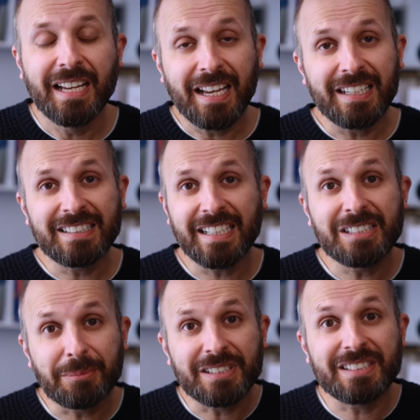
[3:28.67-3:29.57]
And this
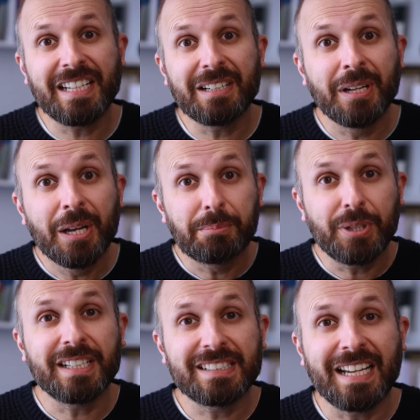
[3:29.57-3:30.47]
enzyme, as I said,
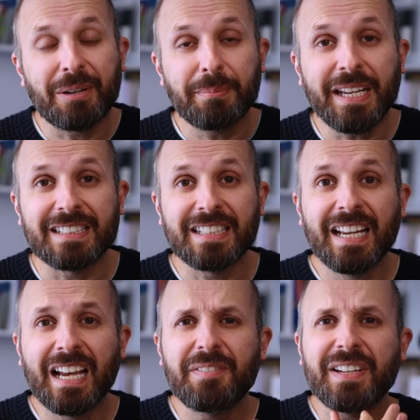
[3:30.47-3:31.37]
breaks down meat.
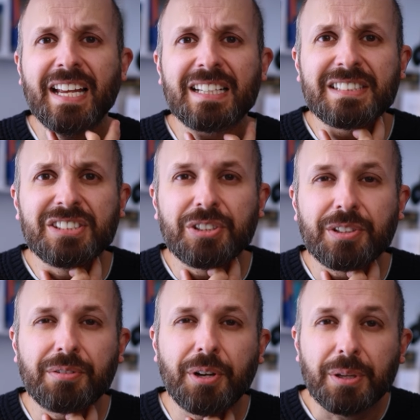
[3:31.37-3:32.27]
And if it gets into your
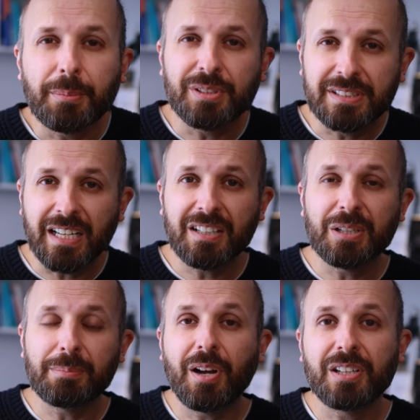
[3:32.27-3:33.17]
throat, the most
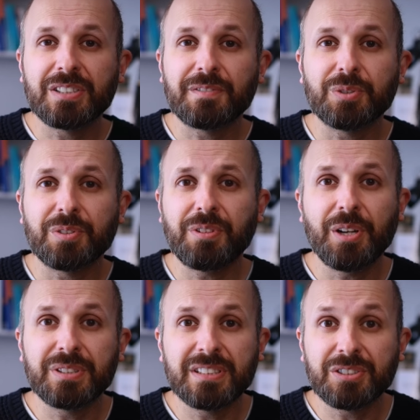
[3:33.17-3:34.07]
delicate part of your
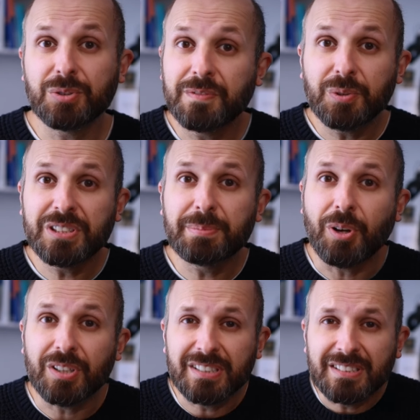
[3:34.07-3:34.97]
throat is your voice
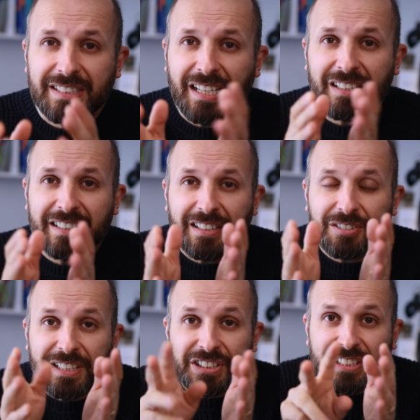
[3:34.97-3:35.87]
box, this delicate little
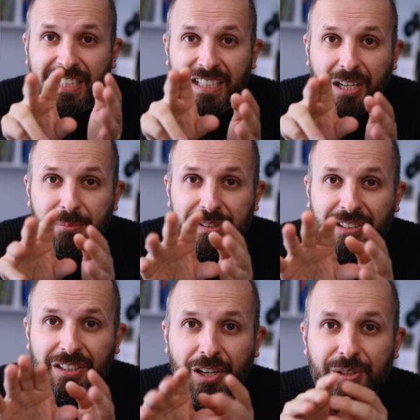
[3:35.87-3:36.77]
creature that comes
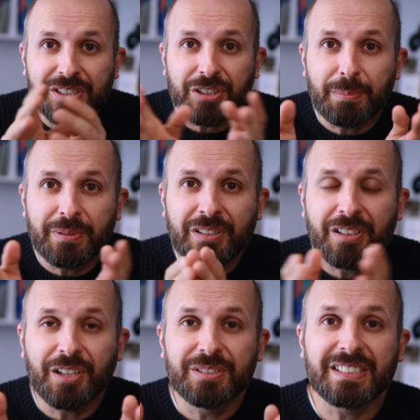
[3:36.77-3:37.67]
and closes, opens and
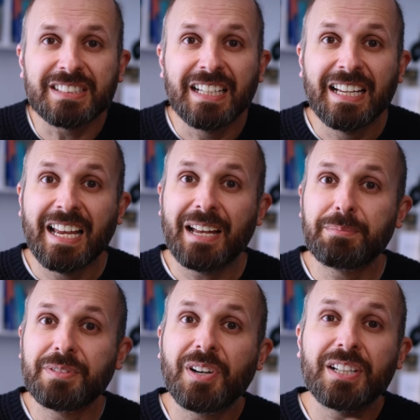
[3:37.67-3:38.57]
closes, and
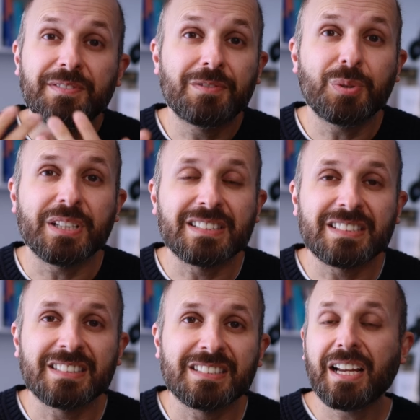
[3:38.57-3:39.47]
provides
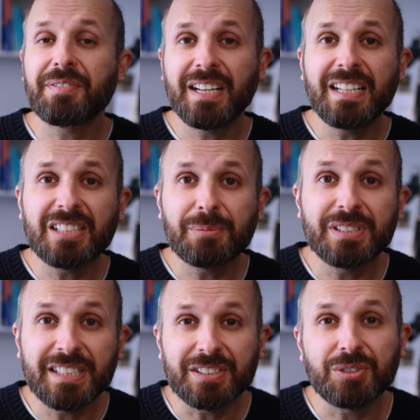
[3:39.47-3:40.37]
voice. Now, if an enzyme
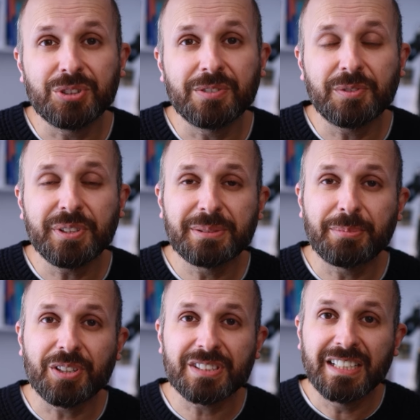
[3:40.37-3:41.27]
sits on your voice
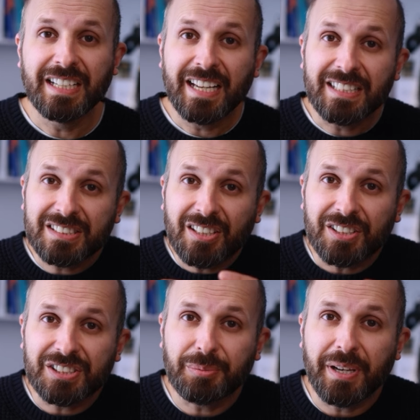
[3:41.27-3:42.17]
box, it
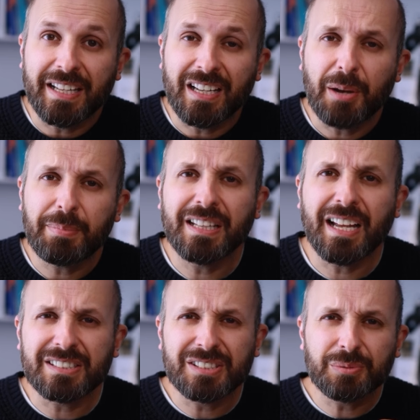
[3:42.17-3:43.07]
starts swelling up, and
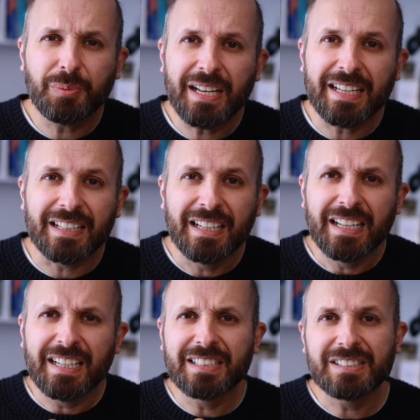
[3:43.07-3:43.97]
that swelling
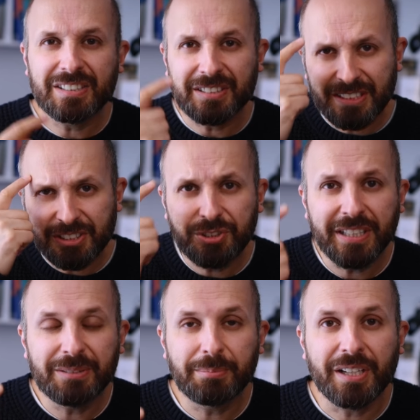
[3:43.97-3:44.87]
is
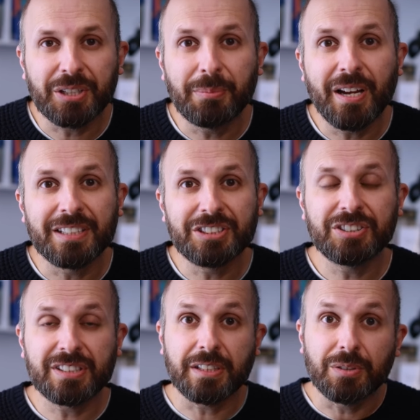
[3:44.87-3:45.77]
triggered by your mind. You
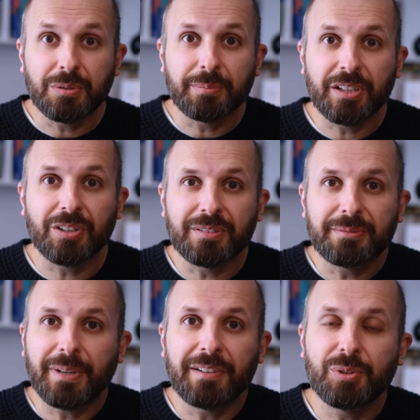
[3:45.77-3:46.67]
just think, oh my God,
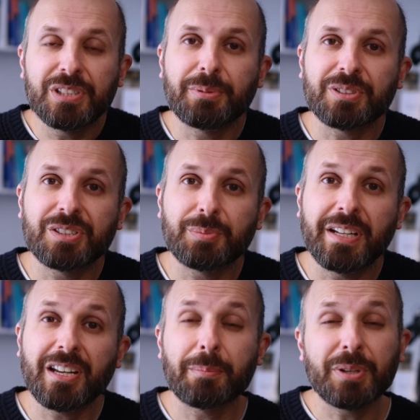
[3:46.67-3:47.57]
my voice box is
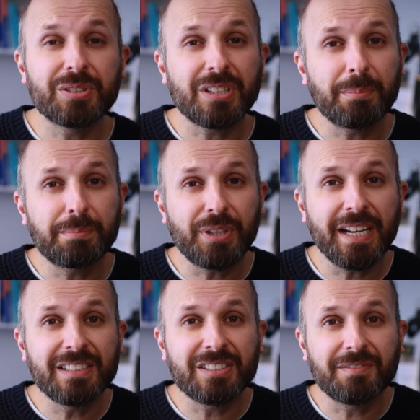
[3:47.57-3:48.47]
swelling up, because our
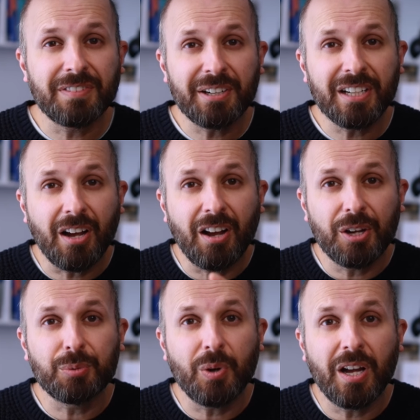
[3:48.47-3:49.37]
brains are very
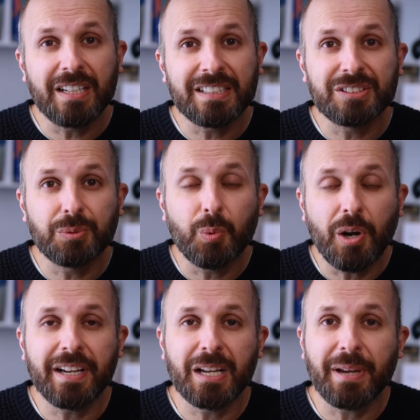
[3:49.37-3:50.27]
hardwired into
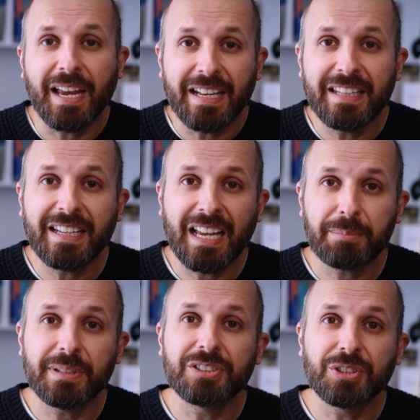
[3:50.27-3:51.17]
worrying about anything
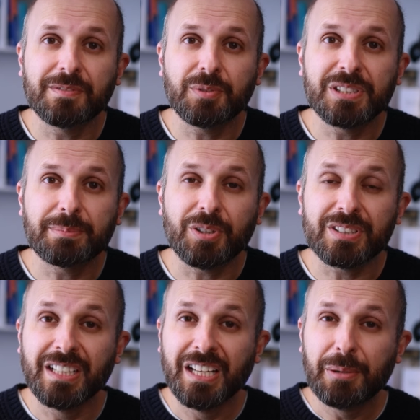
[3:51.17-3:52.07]
happening to your voice
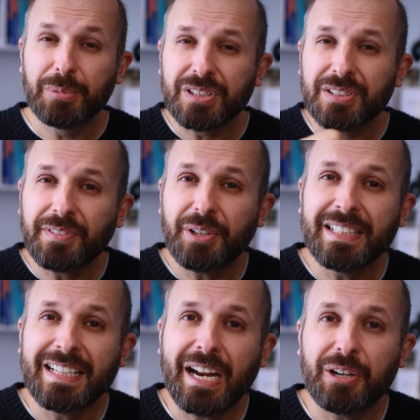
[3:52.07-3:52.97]
box, because it's a very
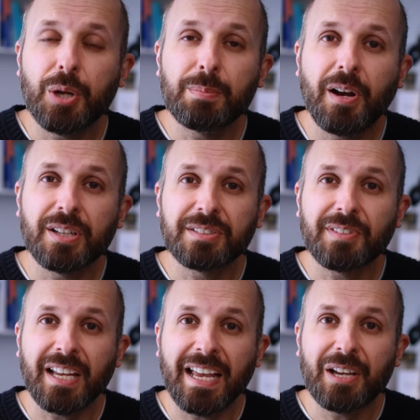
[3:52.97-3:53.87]
narrow part of
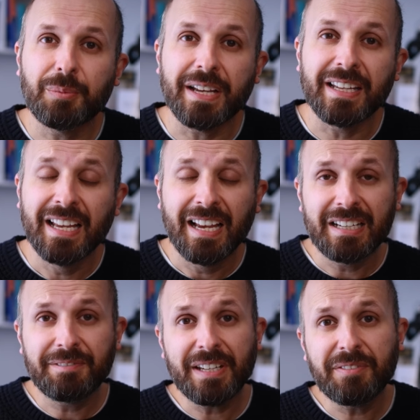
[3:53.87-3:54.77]
our airway.
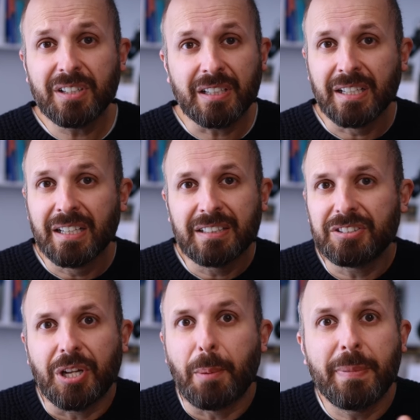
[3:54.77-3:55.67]
And if even a
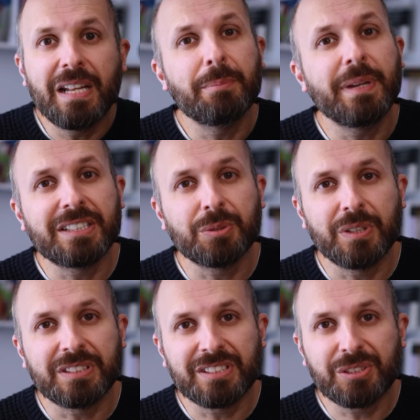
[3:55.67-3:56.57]
millimeter
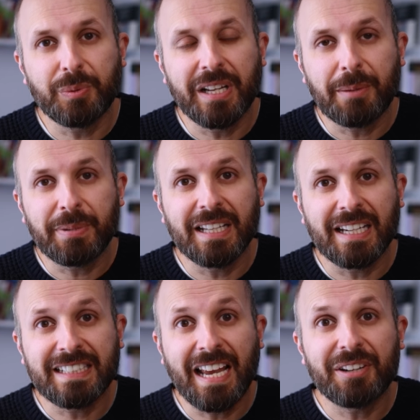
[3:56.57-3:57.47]
were to swell up in
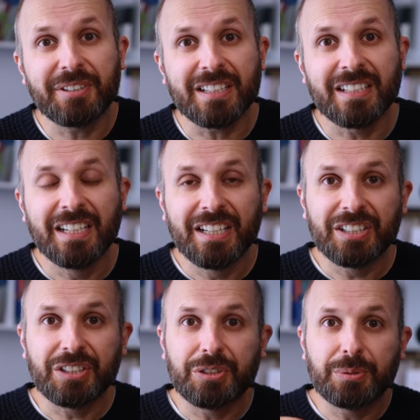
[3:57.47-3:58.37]
that area,
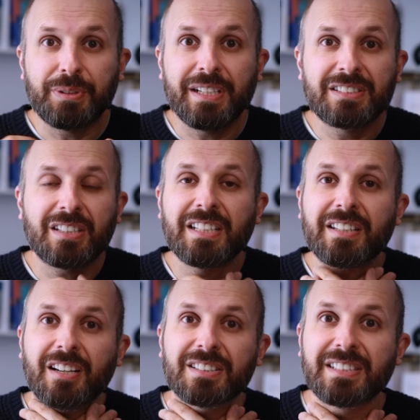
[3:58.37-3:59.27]
your brain suddenly
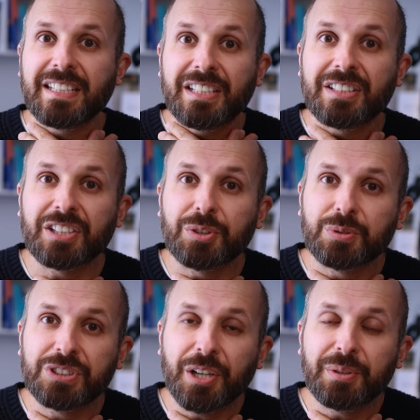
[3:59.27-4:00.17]
starts thinking that
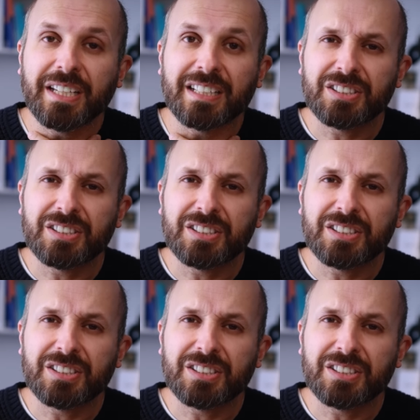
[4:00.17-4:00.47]
you're choking.